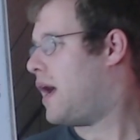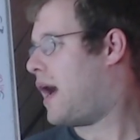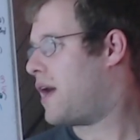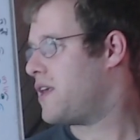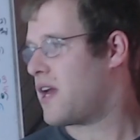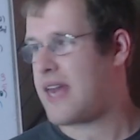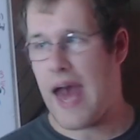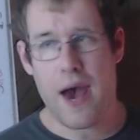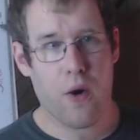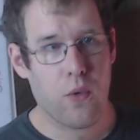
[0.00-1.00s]
Uh,
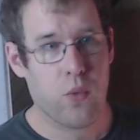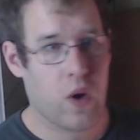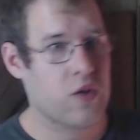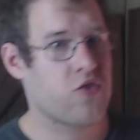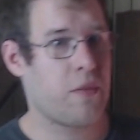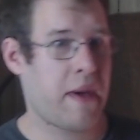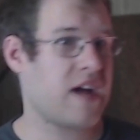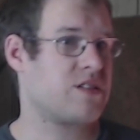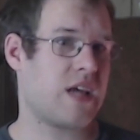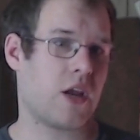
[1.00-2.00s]
Yagao was the
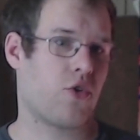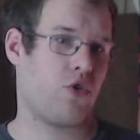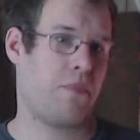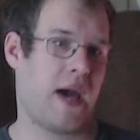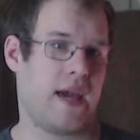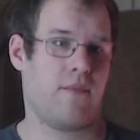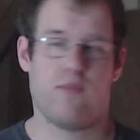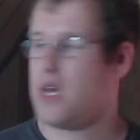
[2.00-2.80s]
best out of Group A,